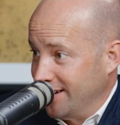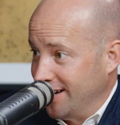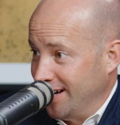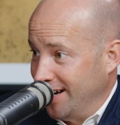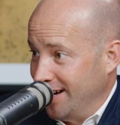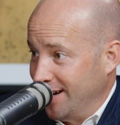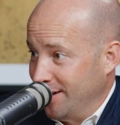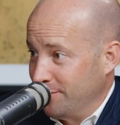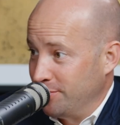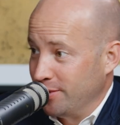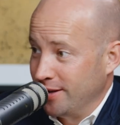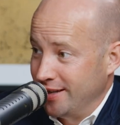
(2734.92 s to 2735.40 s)

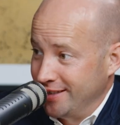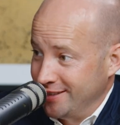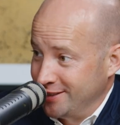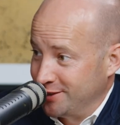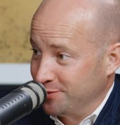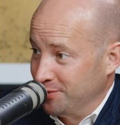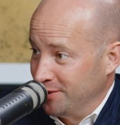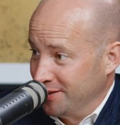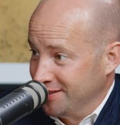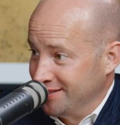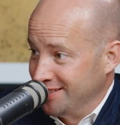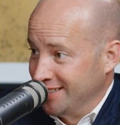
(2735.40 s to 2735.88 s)

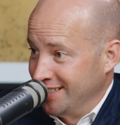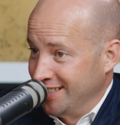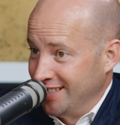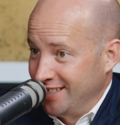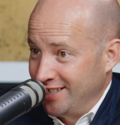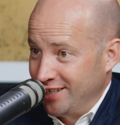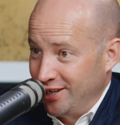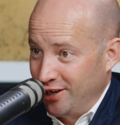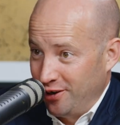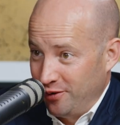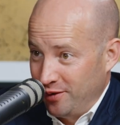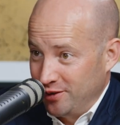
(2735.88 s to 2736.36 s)
Policeman,
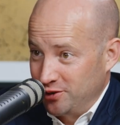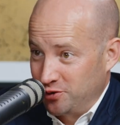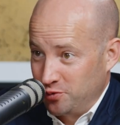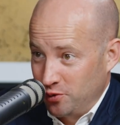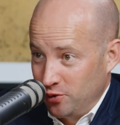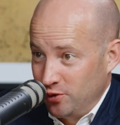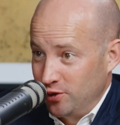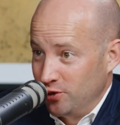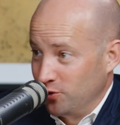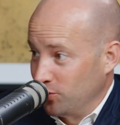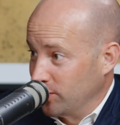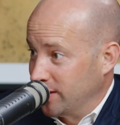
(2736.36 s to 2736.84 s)
as
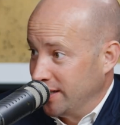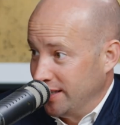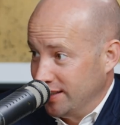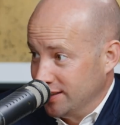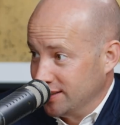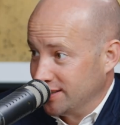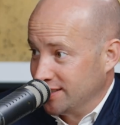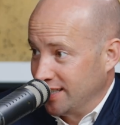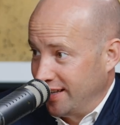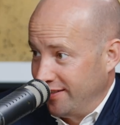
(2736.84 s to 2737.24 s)
we were little kids.